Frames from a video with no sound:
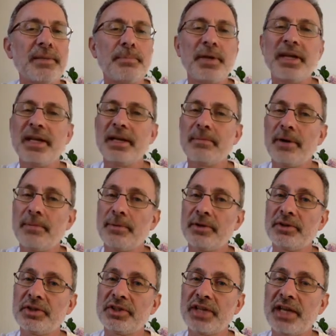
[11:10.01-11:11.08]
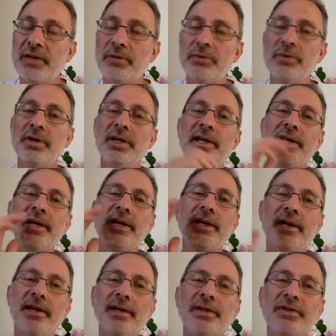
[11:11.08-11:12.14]
Peter, My Bonzer Channel,
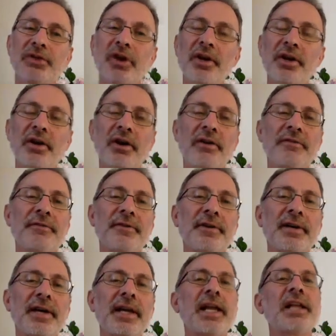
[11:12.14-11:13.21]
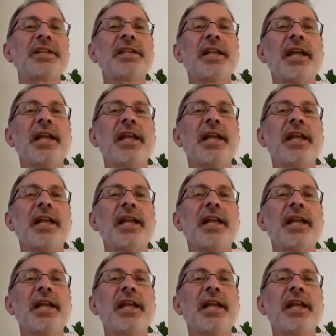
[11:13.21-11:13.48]
signing off. Catch you